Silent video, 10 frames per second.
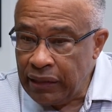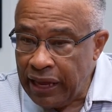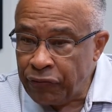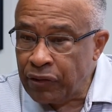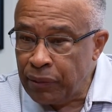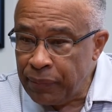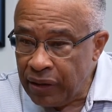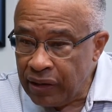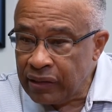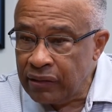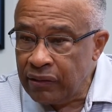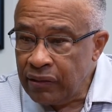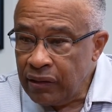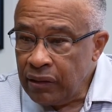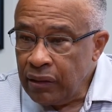African American
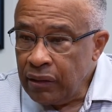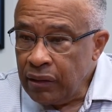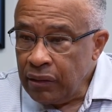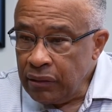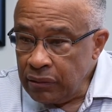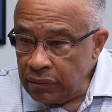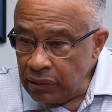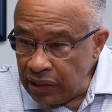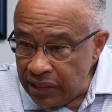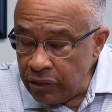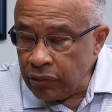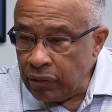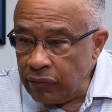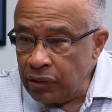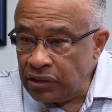leader
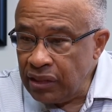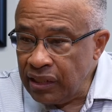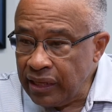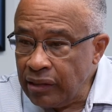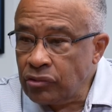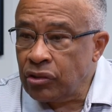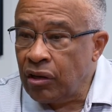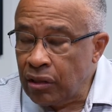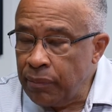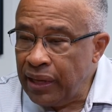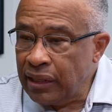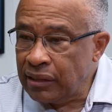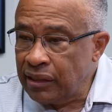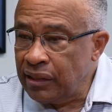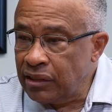of the city council
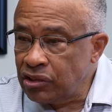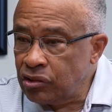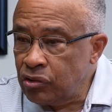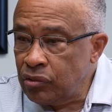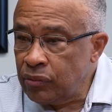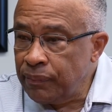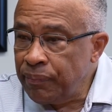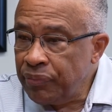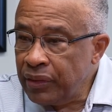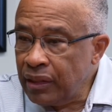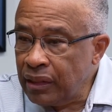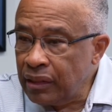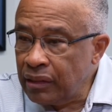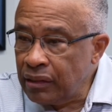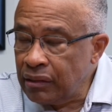automatically assumed
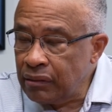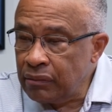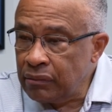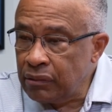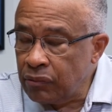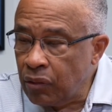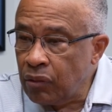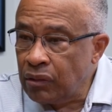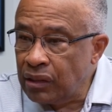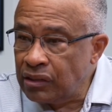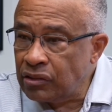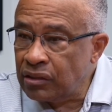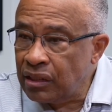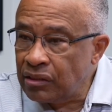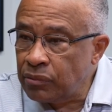the role
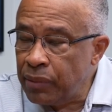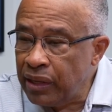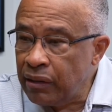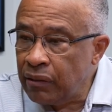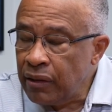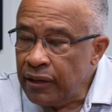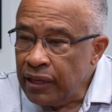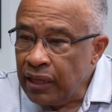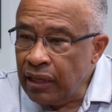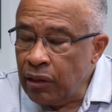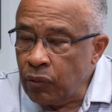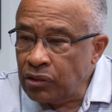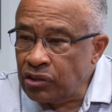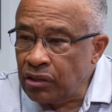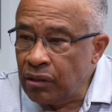as mayor. And there were
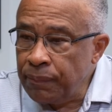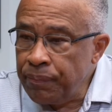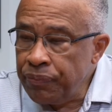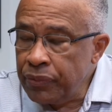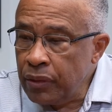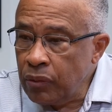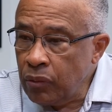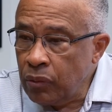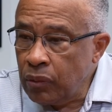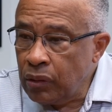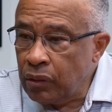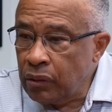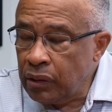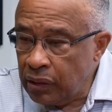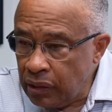some who were
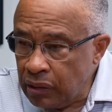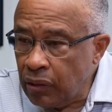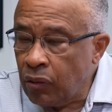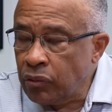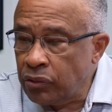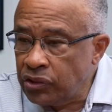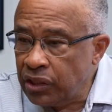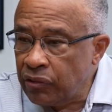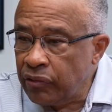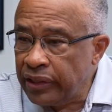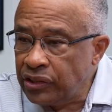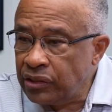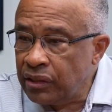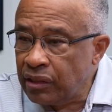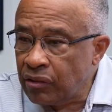in the older
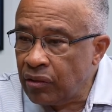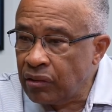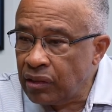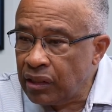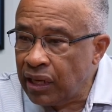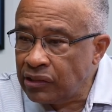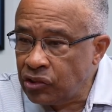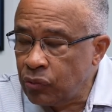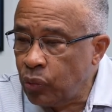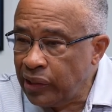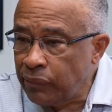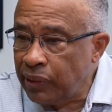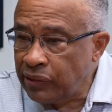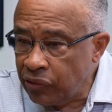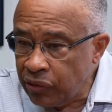generation that thought that I should wait
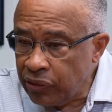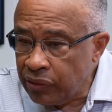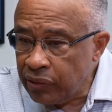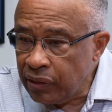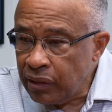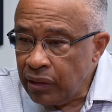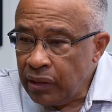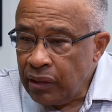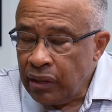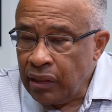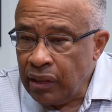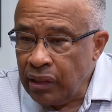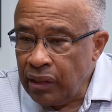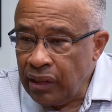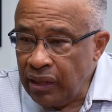my turn
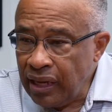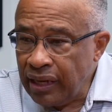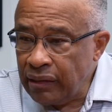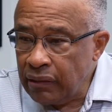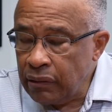and not